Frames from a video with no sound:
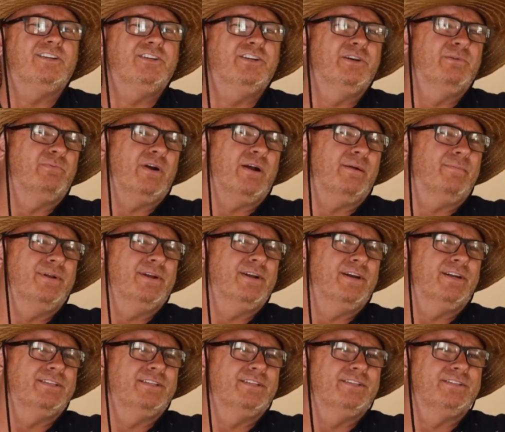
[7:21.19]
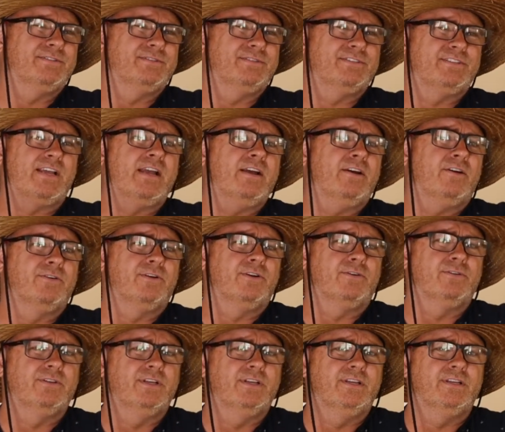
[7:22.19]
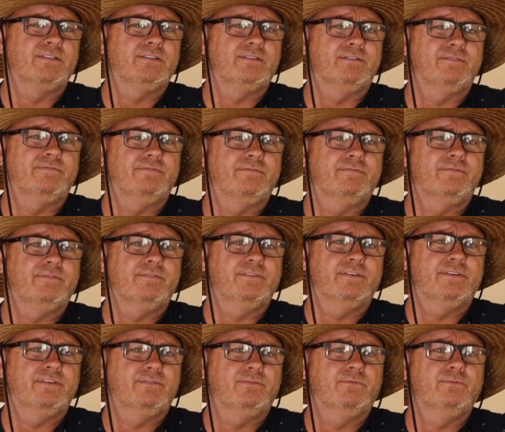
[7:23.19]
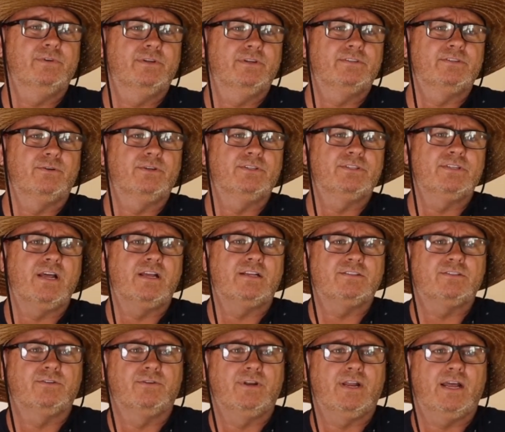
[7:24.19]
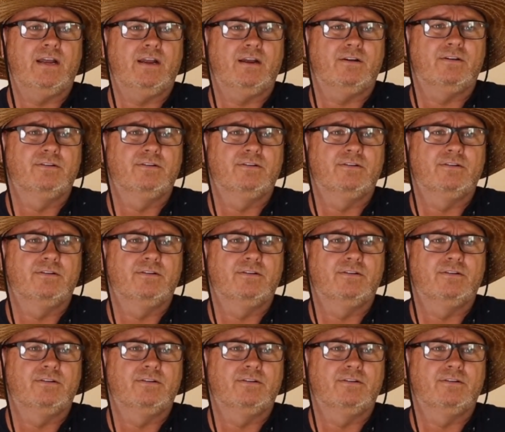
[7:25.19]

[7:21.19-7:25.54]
you could probably cut this sound on this so it's not so loud.